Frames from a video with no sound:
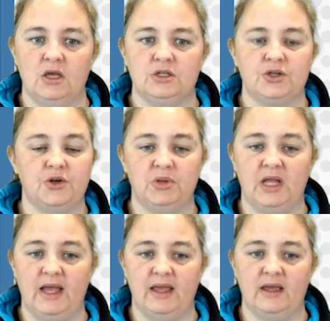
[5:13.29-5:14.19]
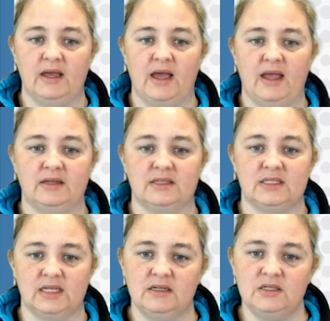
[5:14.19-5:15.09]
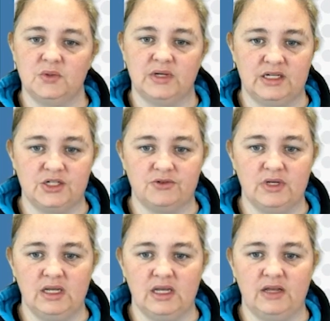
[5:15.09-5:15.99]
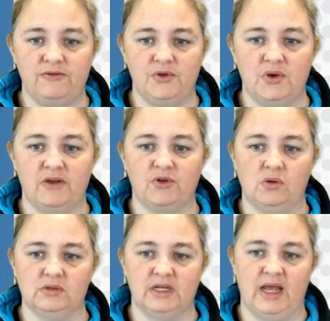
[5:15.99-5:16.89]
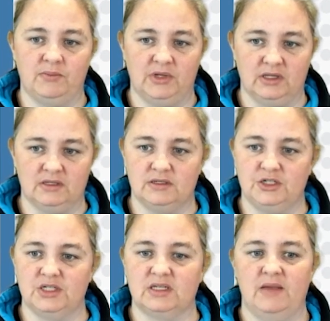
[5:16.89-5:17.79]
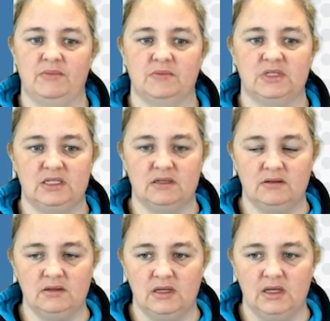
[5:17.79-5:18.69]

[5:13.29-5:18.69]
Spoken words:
Don't apply a sling to an injury if you have called an ambulance. Just keep them still